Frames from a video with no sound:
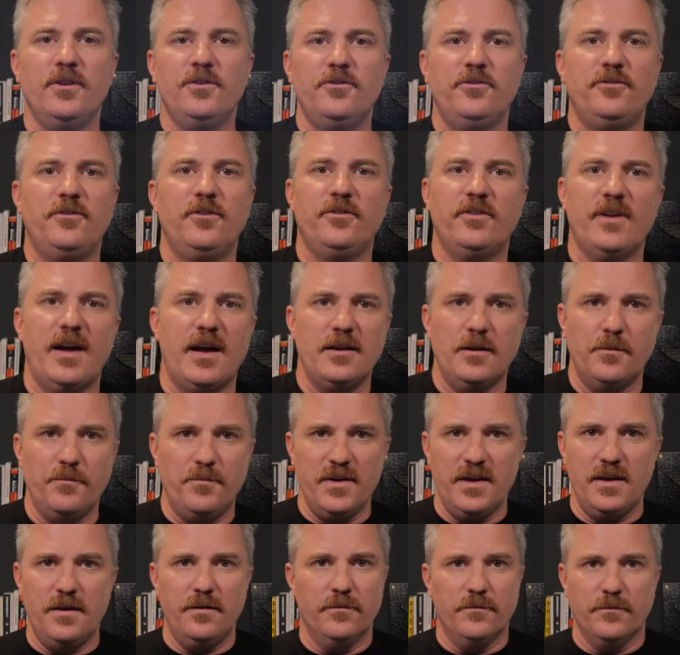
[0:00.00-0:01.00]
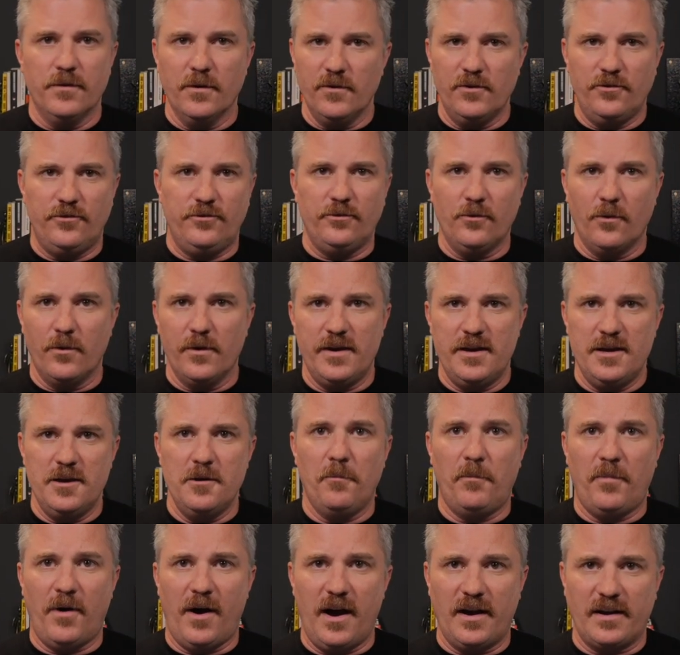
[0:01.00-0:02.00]
really just designed to be very short
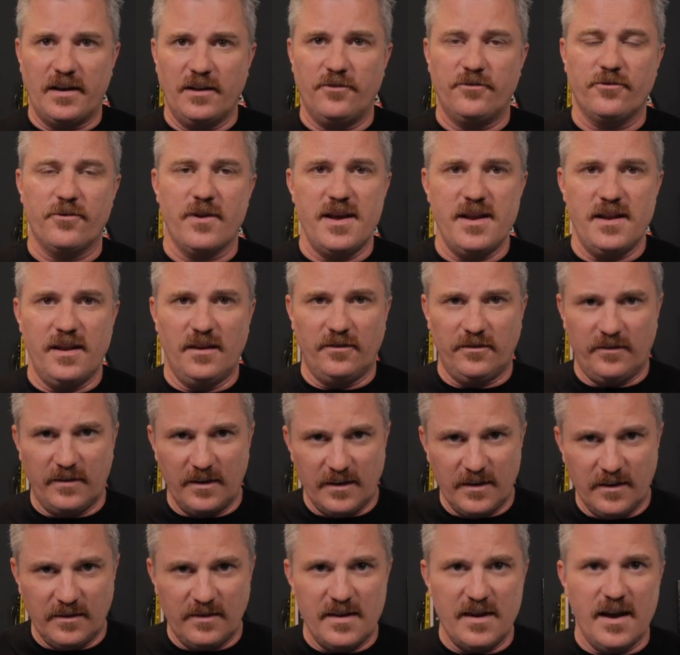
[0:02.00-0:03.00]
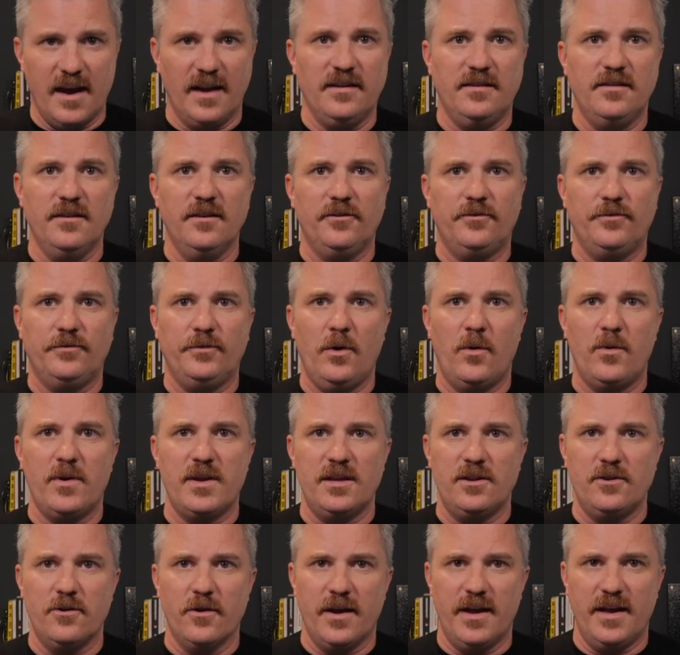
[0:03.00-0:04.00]
hip pocket trainings to get the ideas
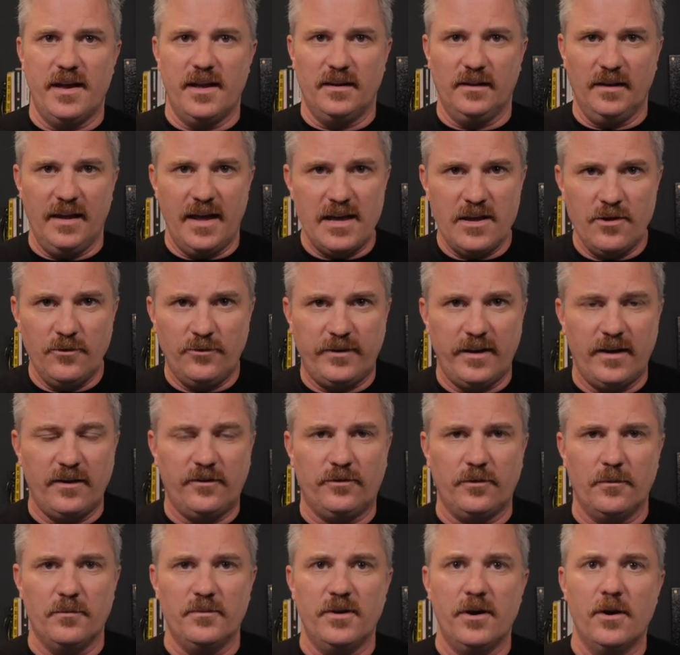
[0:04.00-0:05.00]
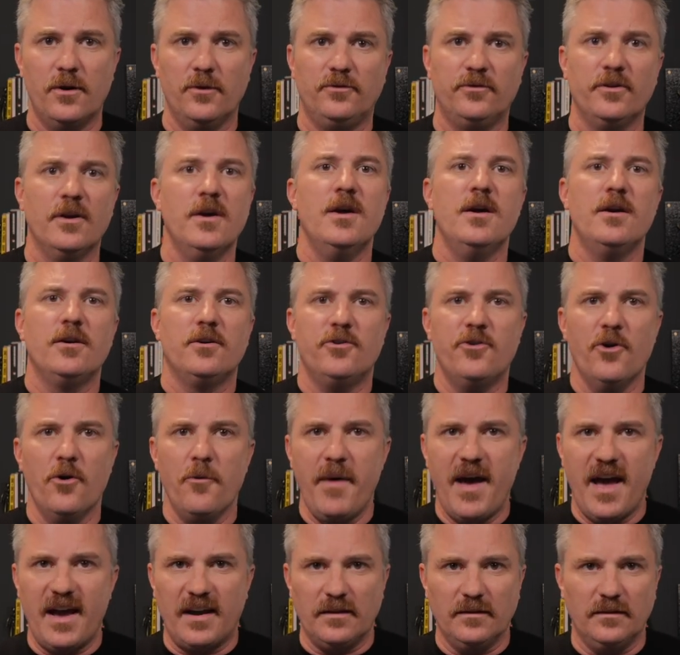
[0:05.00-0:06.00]
flowing in your head, let you take some notes,
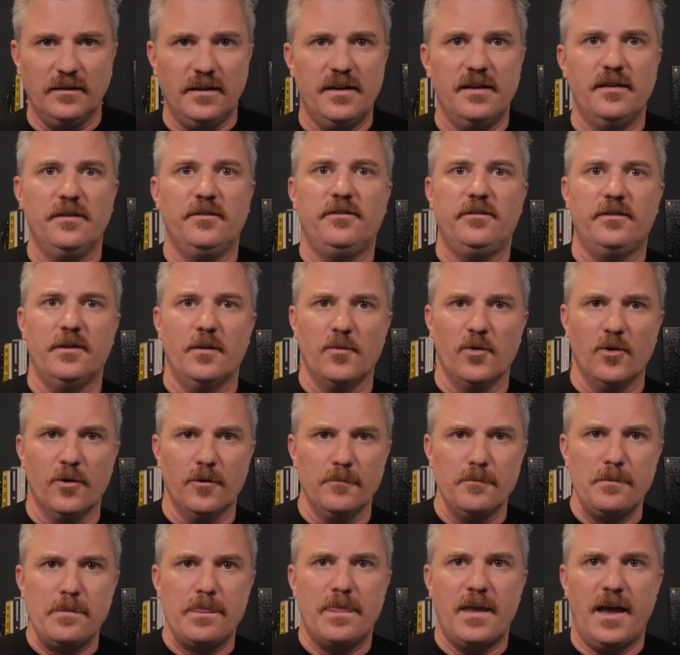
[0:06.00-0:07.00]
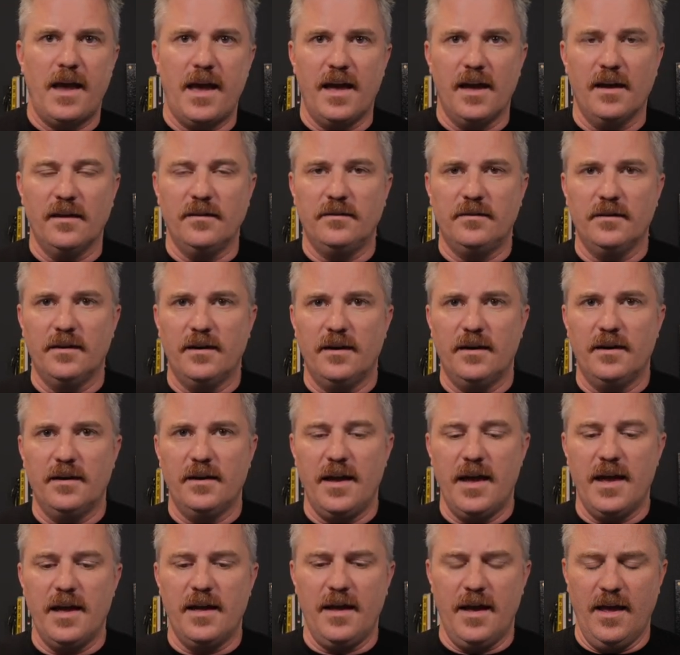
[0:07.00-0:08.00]
go back and let it simmer, and,
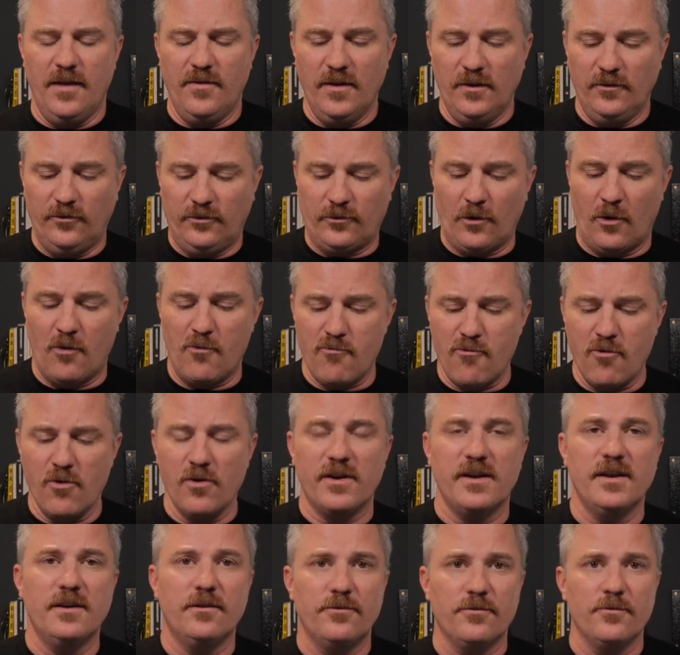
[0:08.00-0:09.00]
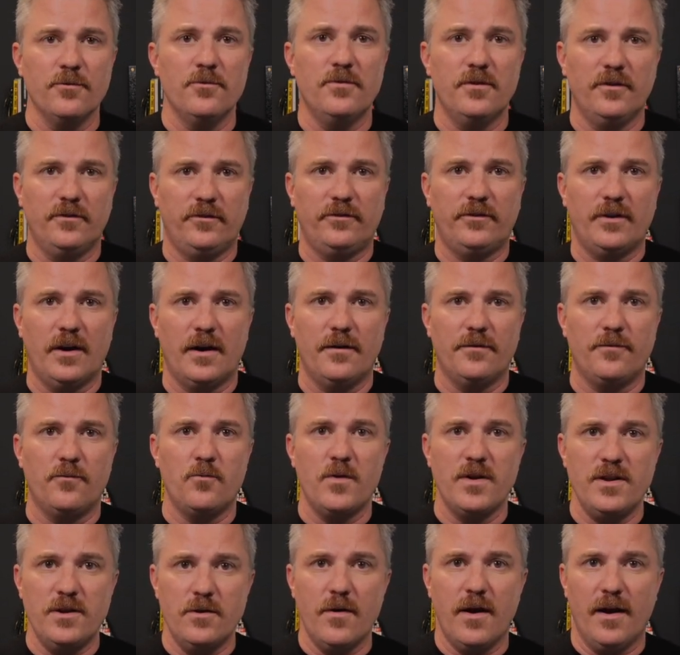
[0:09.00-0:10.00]
uh, and, and then start working through this stuff
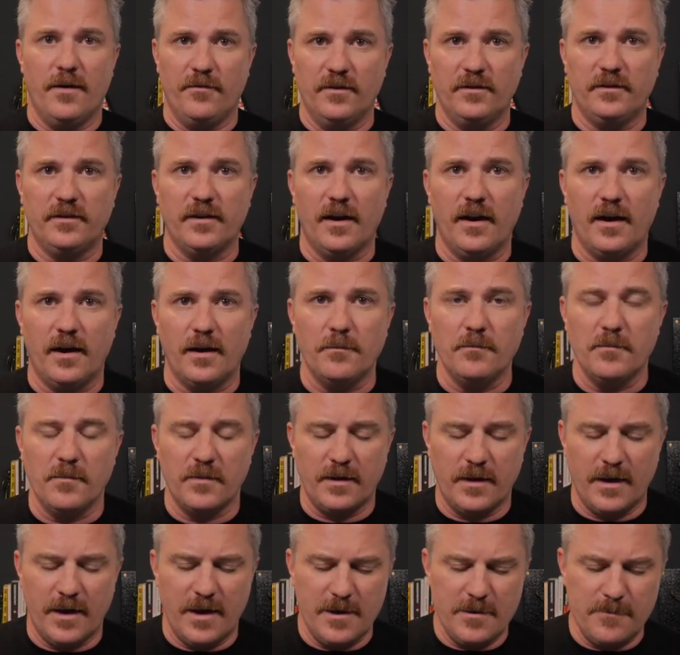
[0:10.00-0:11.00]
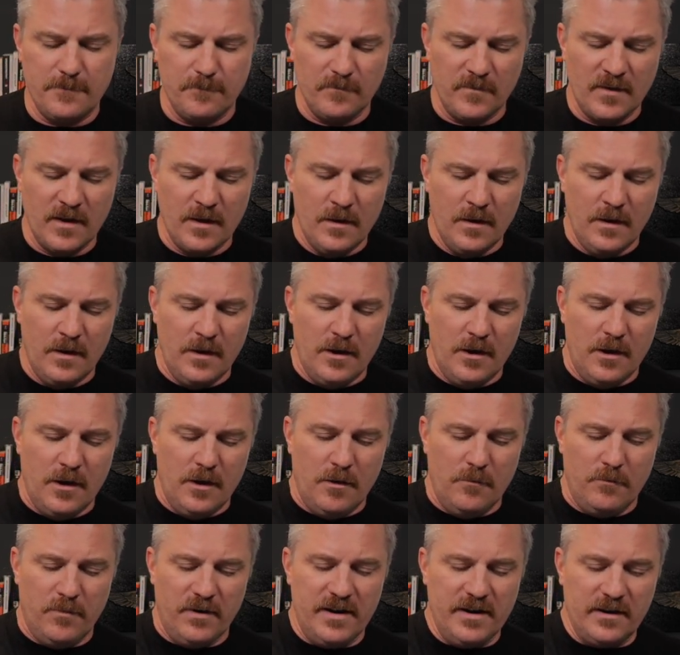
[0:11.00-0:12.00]
when you have the time, okay?
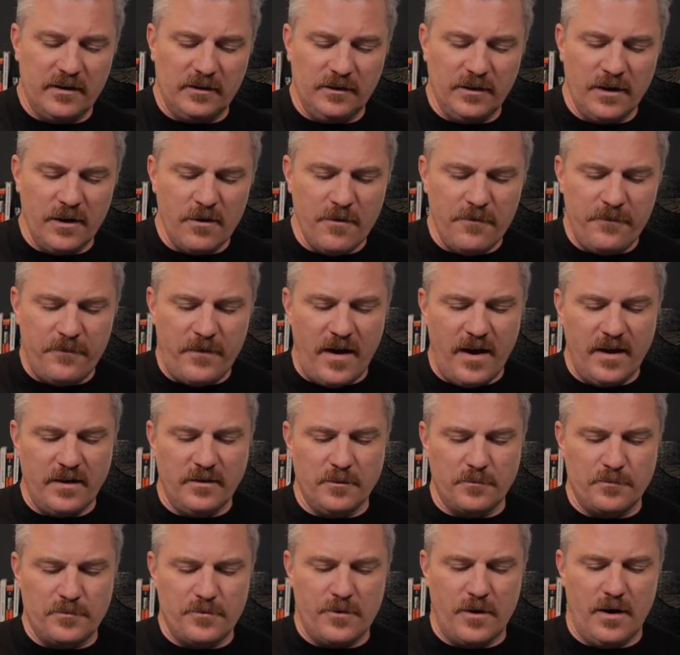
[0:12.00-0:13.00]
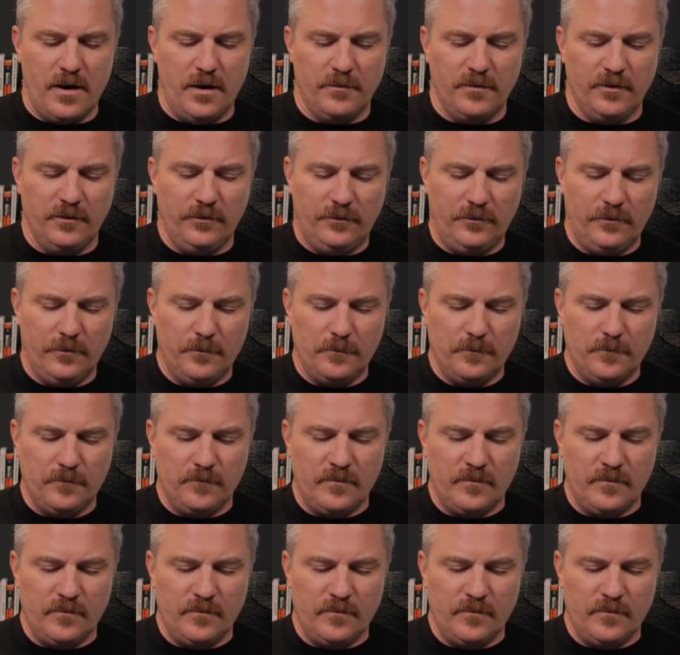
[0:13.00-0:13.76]
But in clarifying the promise,